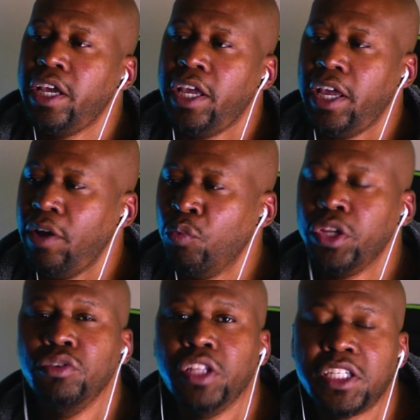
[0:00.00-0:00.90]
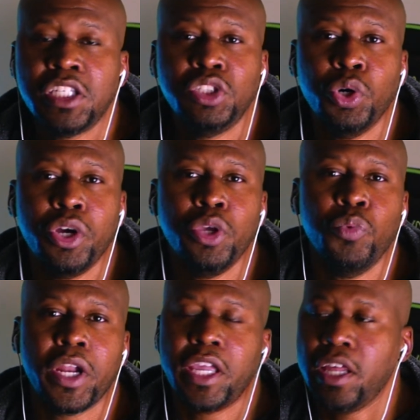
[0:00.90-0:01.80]
It, when you listen to it, you
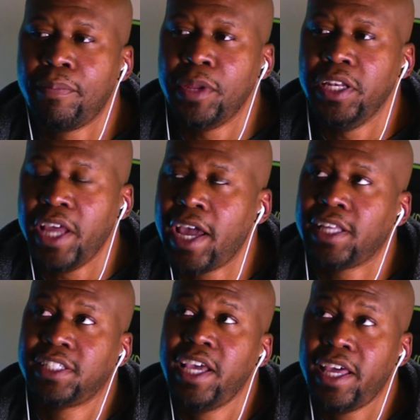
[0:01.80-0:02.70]
want to get up and dance.